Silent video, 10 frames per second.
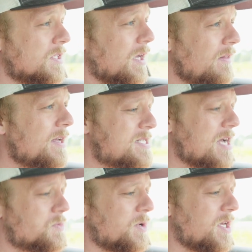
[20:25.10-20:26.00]
I think it
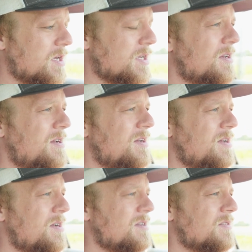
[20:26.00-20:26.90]
sounds pretty good.
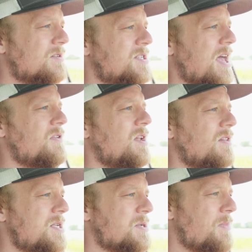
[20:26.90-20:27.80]
There's
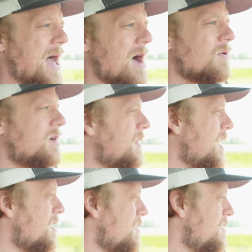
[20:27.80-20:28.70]
definitely some power in
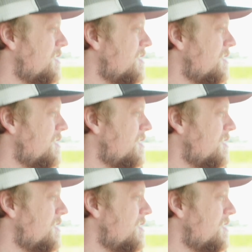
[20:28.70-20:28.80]
there.